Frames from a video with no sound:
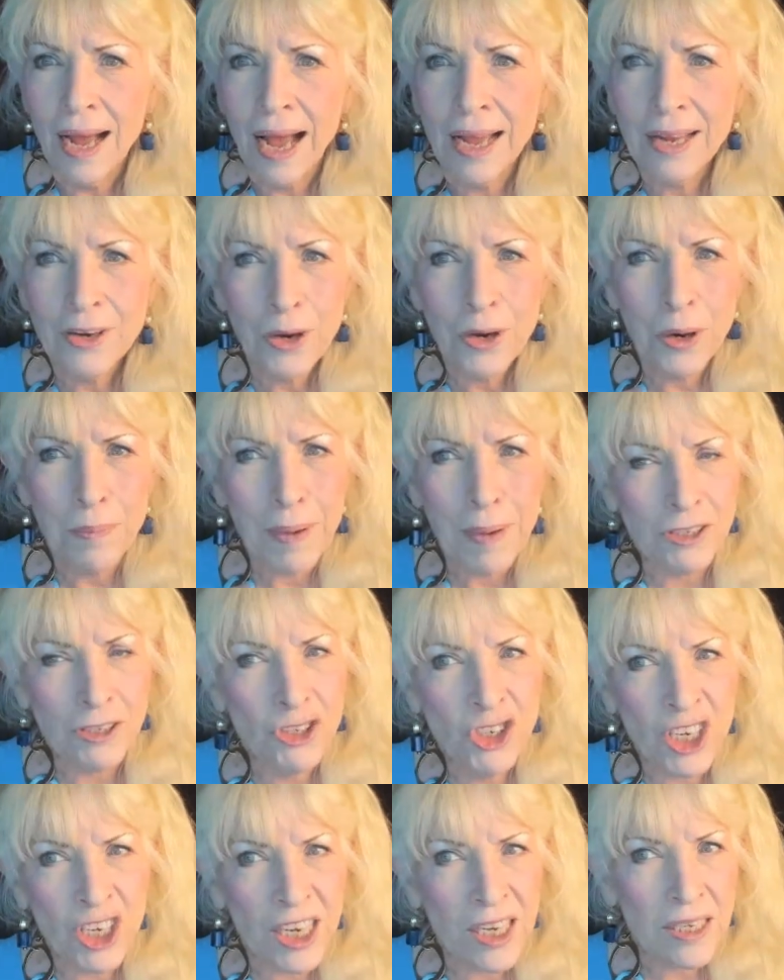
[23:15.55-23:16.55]
I know
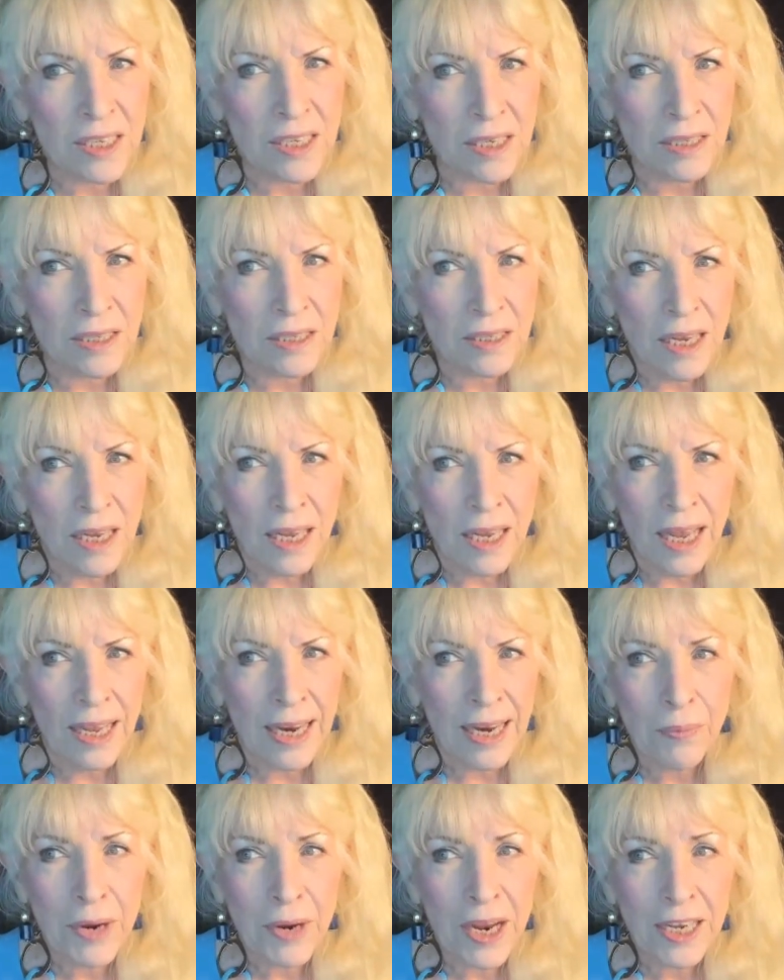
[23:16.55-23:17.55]
about Jesus
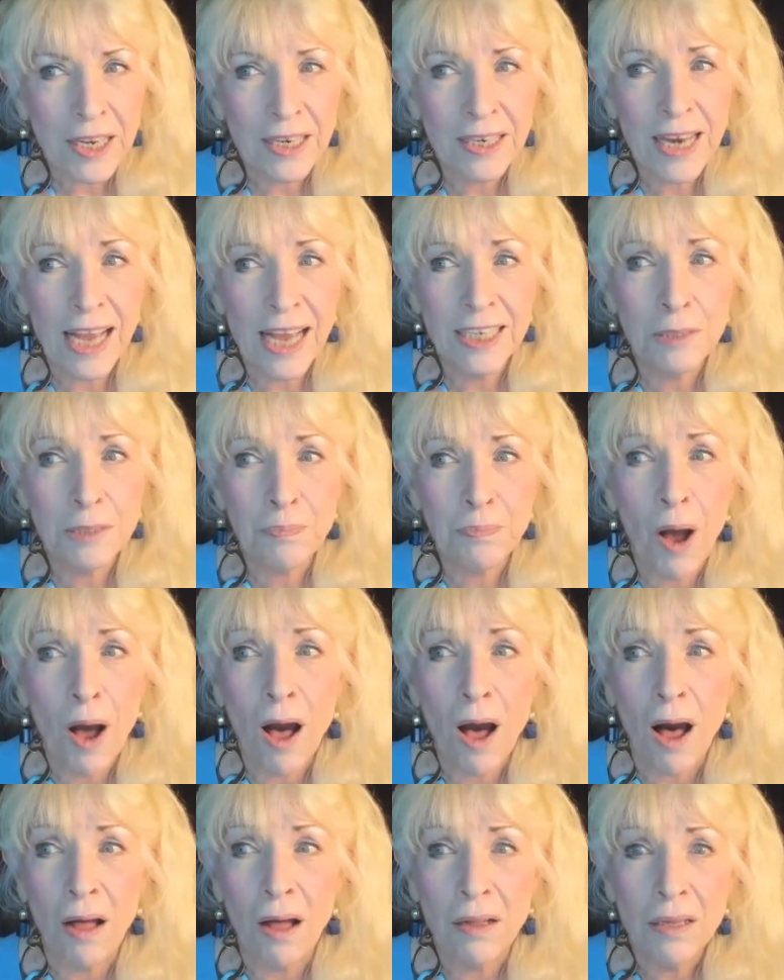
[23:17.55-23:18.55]
and I recognize
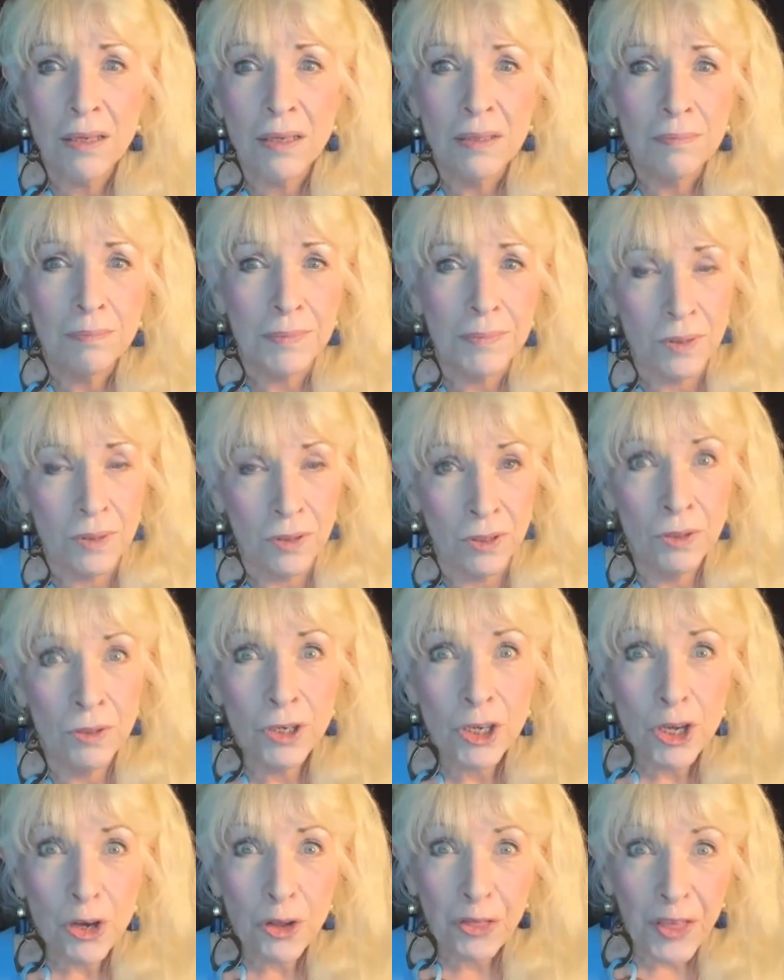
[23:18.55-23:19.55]
Paul. Who
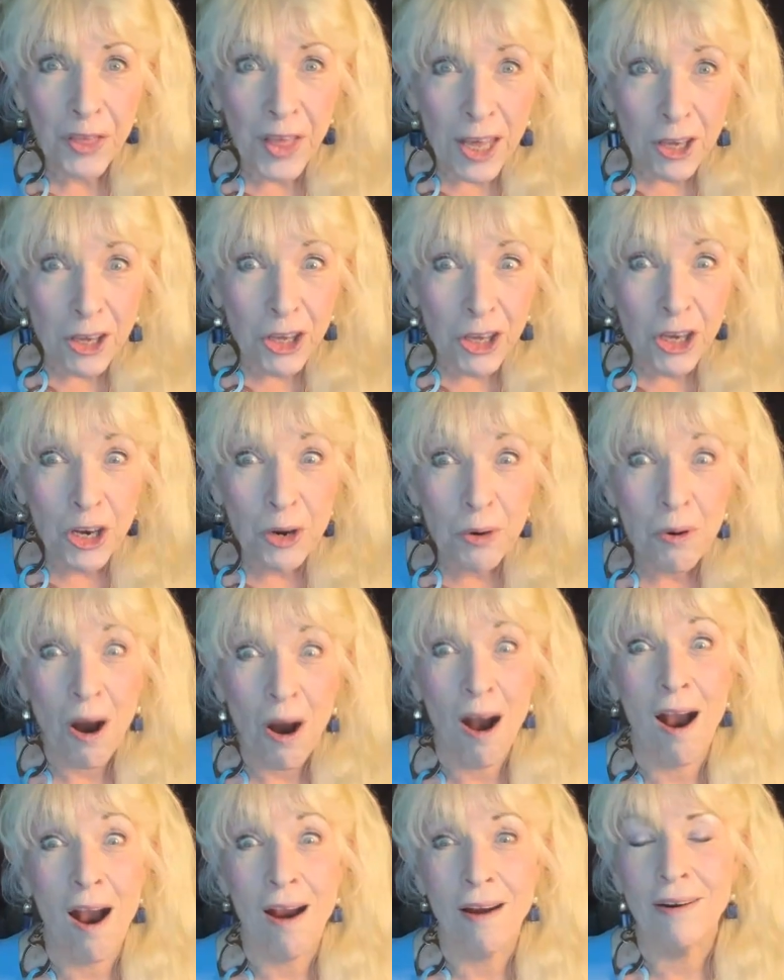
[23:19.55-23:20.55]
do you think you
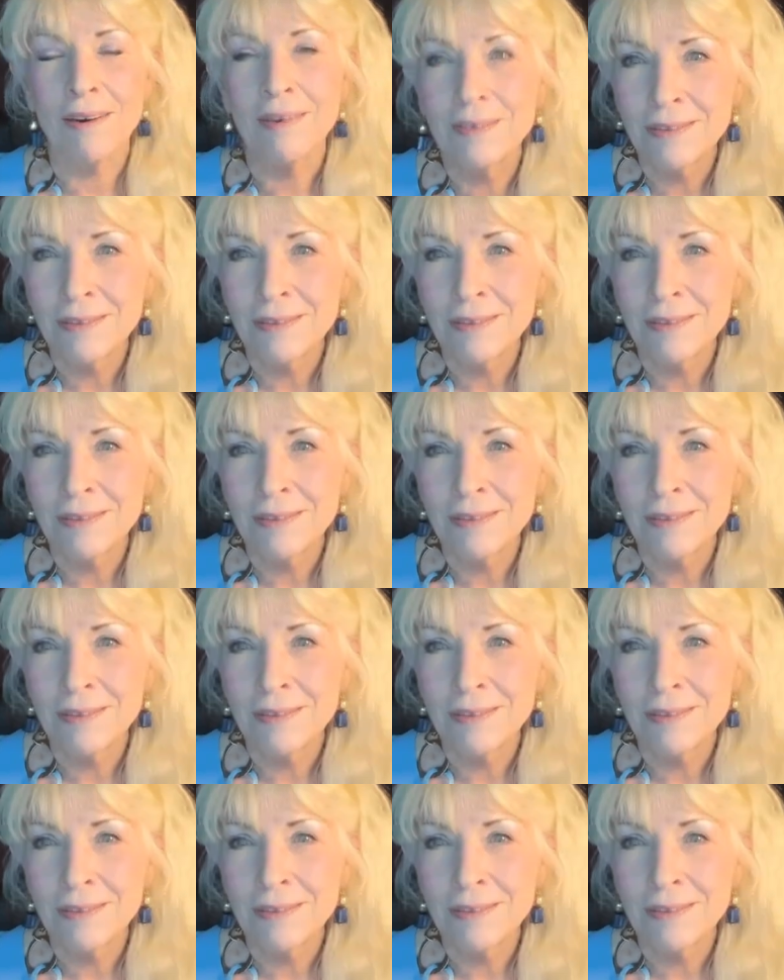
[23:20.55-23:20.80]
are?